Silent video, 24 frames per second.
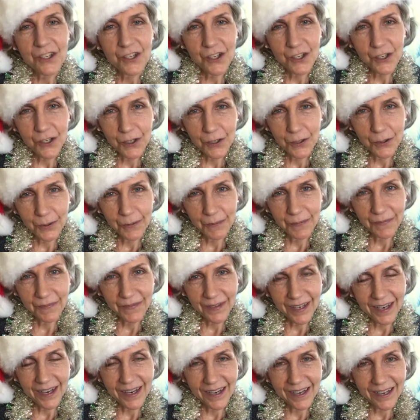to
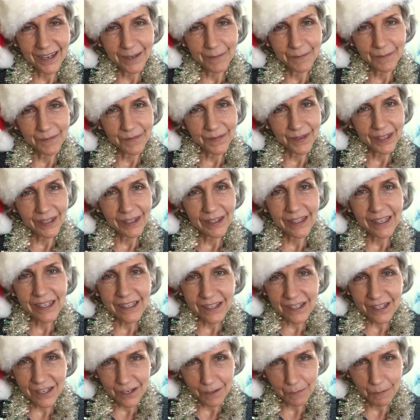um,
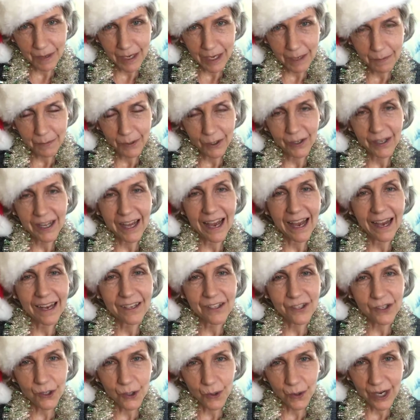listen to people,
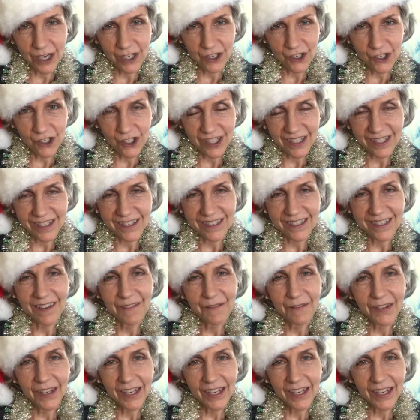ask questions,